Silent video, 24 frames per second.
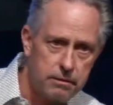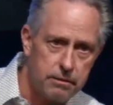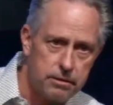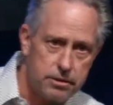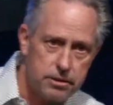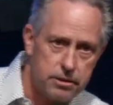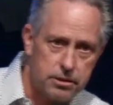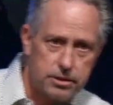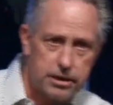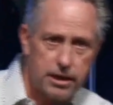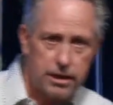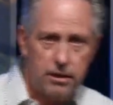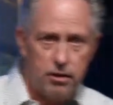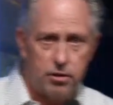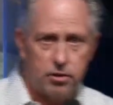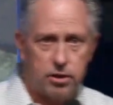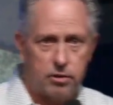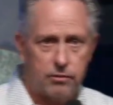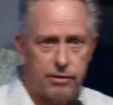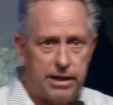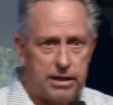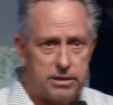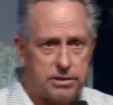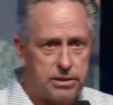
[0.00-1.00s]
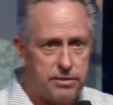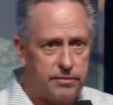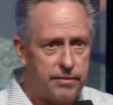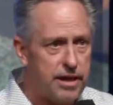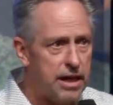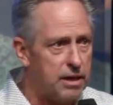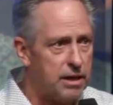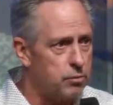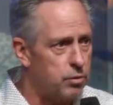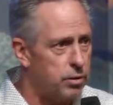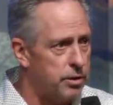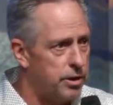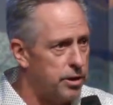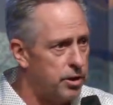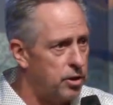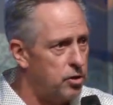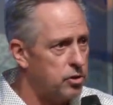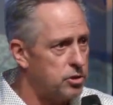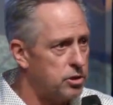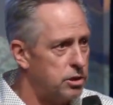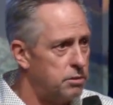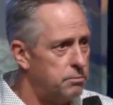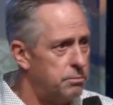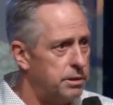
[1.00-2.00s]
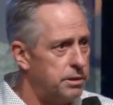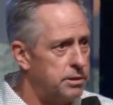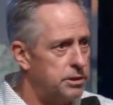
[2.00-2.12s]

just kind of looking around, see if God wanted to use them,